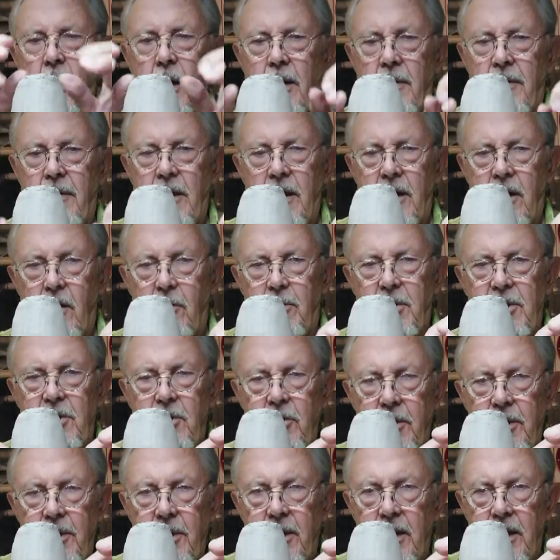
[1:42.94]
and then I'll be
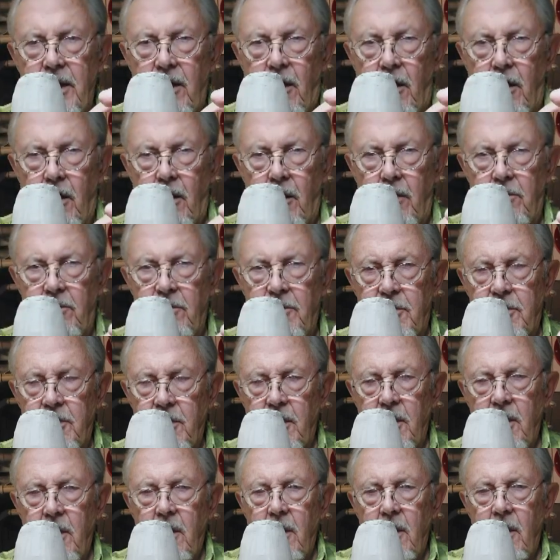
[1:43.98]
doing the arms
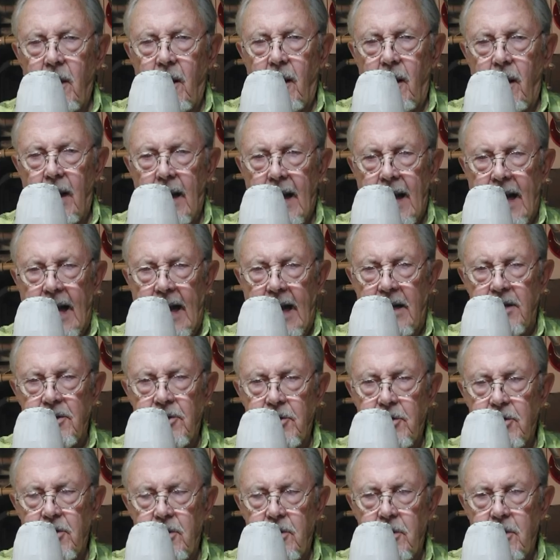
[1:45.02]

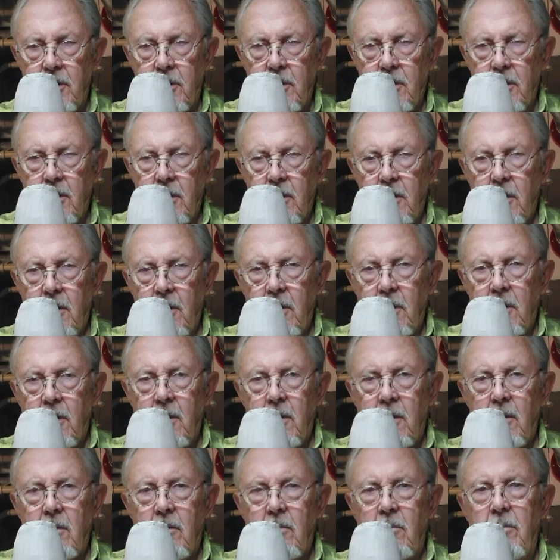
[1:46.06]
last,
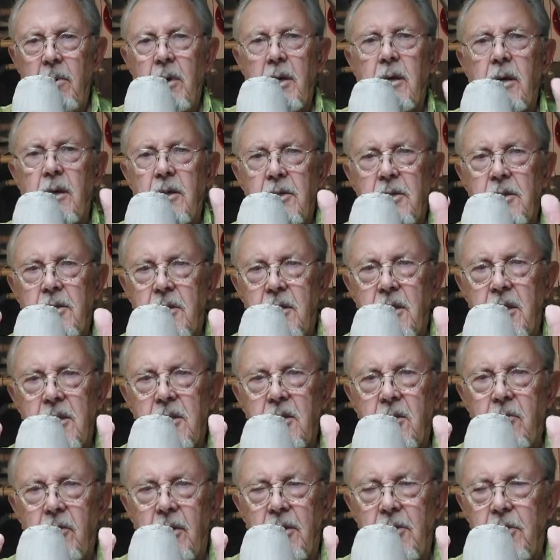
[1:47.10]
because this
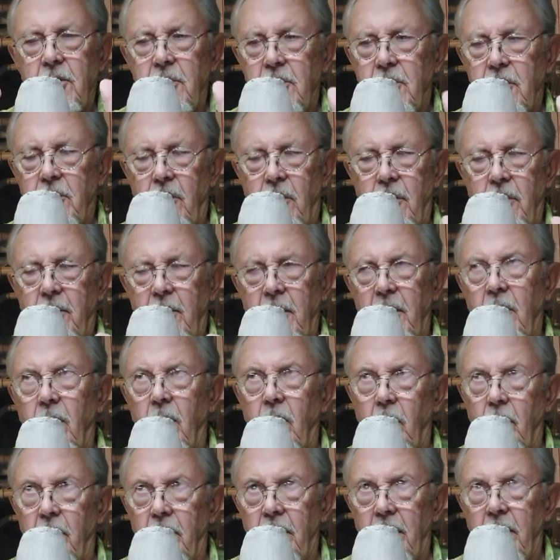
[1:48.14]
Grinch is going to be
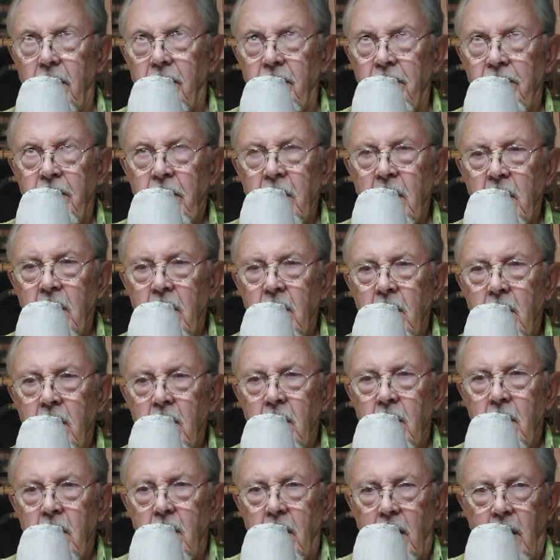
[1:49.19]
holding
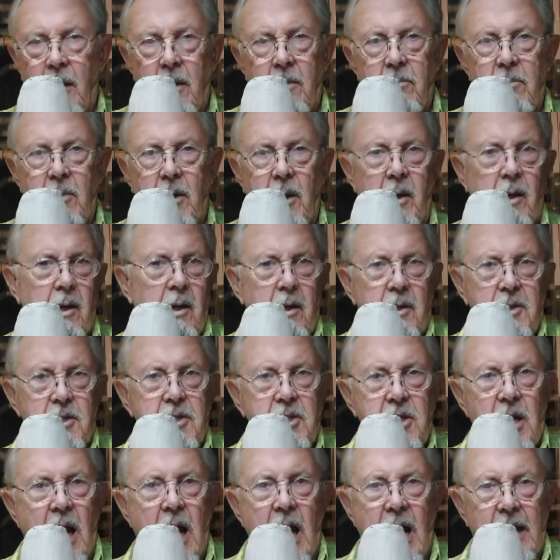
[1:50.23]
a little
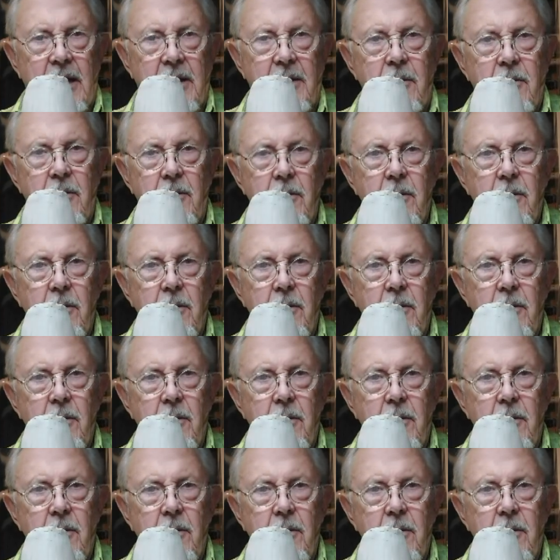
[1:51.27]
sign,